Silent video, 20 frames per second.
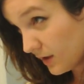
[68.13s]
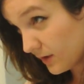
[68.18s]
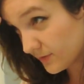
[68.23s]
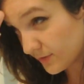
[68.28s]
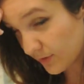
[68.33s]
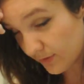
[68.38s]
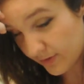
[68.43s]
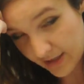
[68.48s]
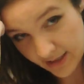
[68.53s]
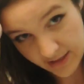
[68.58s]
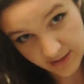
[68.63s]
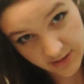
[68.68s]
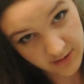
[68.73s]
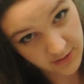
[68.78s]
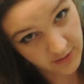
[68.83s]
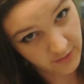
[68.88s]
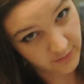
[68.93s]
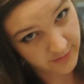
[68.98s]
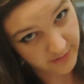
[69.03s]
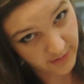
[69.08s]
So
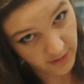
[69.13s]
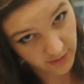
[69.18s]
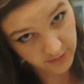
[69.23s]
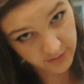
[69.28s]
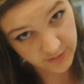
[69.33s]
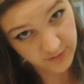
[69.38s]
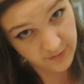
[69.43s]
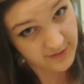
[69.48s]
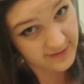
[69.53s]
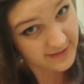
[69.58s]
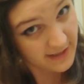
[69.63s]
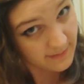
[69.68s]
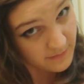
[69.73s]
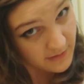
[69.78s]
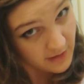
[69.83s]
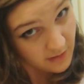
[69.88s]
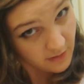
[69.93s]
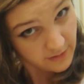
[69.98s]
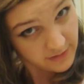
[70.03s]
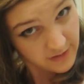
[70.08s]
then you start and do the same
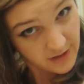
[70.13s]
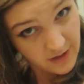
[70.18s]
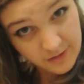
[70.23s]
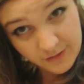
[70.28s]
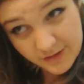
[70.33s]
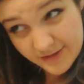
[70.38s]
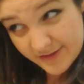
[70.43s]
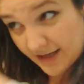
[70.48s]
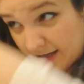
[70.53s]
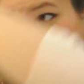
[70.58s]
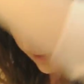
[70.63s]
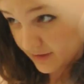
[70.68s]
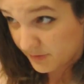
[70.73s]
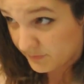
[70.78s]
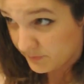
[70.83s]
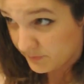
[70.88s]
thing on the other side.